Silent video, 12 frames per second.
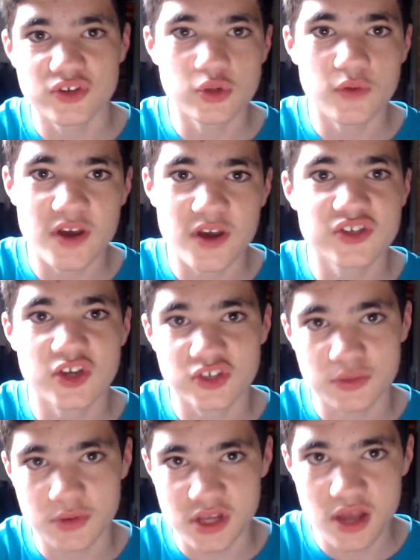So if I saw
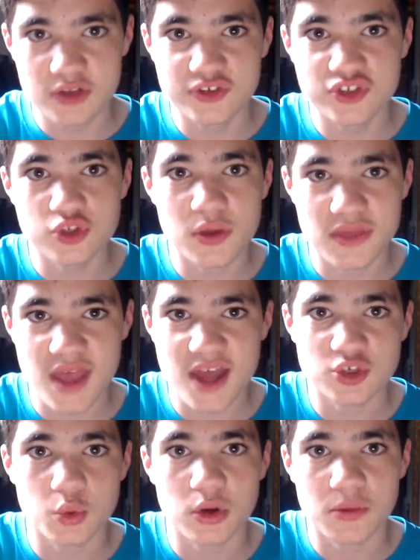somebody else doing
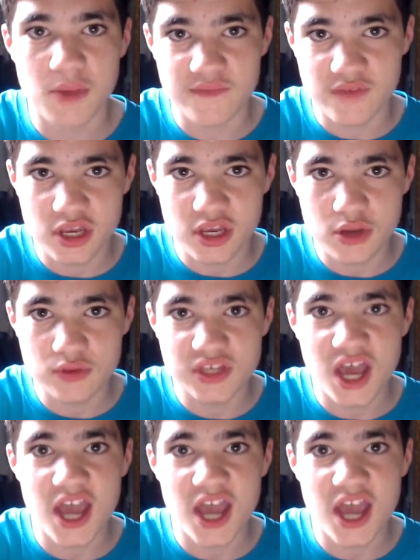that to one of my videos,